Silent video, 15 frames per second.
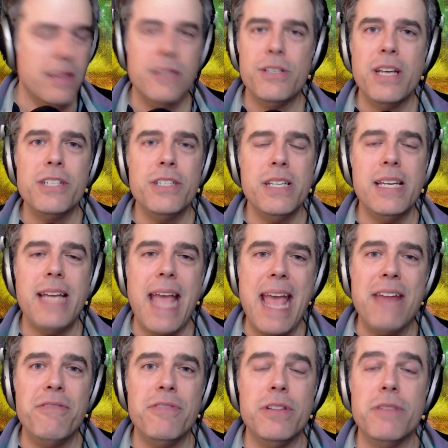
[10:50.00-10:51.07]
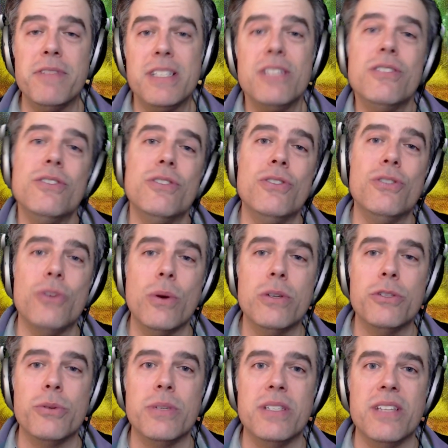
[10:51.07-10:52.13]
There's actually a handful of instants and
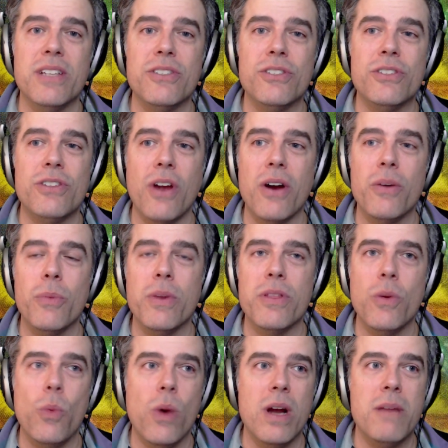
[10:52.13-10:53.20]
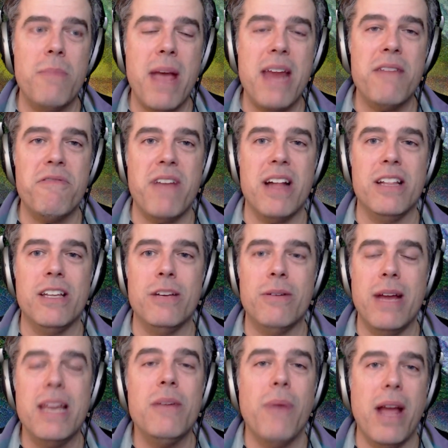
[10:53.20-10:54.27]
sorceries that start with a 1 mana value
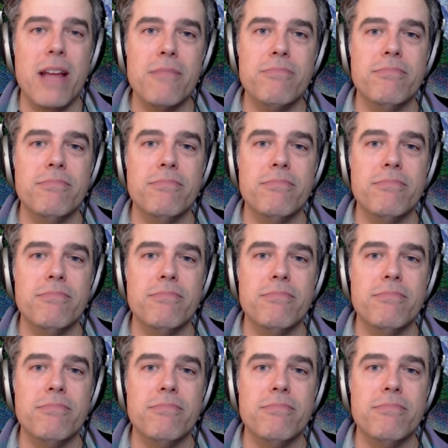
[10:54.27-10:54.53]
anyway.